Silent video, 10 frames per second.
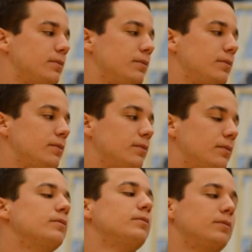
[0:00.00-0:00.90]

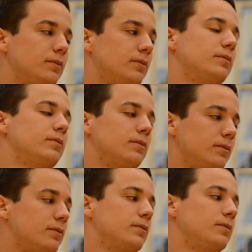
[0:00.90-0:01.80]

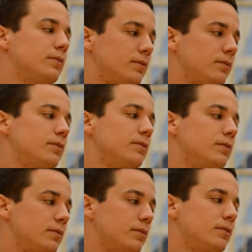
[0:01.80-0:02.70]

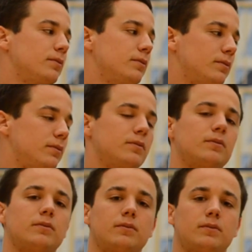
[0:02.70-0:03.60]

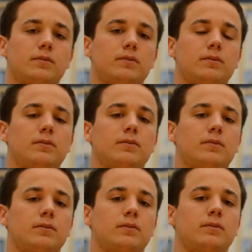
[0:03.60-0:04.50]

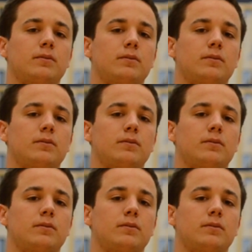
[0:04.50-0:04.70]
(not speaking)